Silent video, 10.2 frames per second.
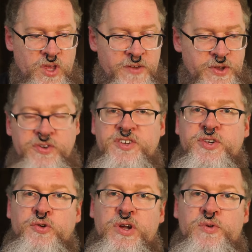if you
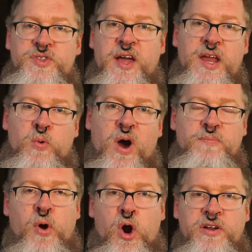disagree with any one
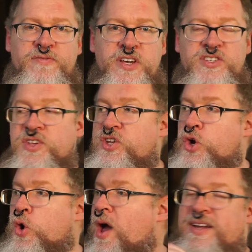part of this, then
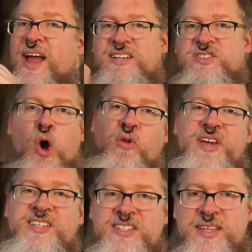you're against all
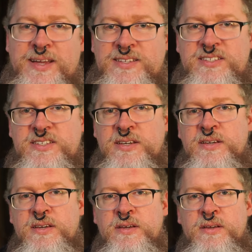these things.
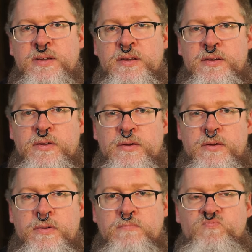
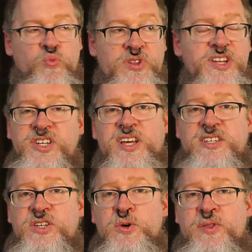Religion
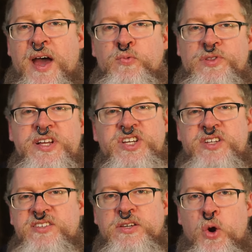doesn't do that. Religion
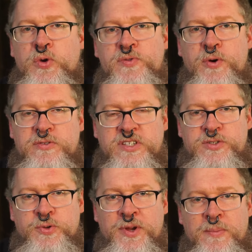doesn't go to those
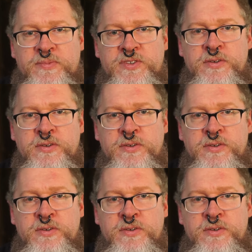extremes.